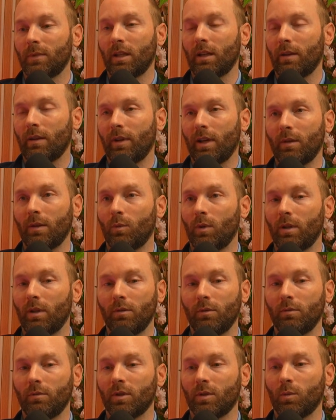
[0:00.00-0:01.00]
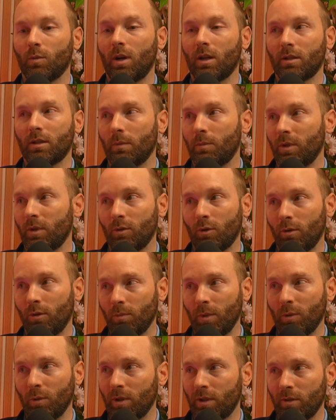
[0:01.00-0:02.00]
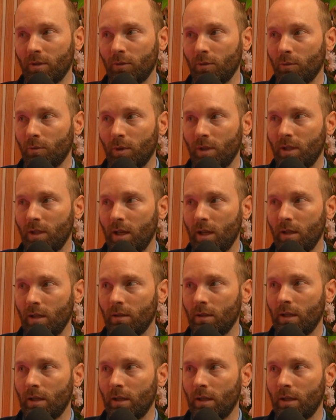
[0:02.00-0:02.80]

I've had one who just walked up and told me what to do one day,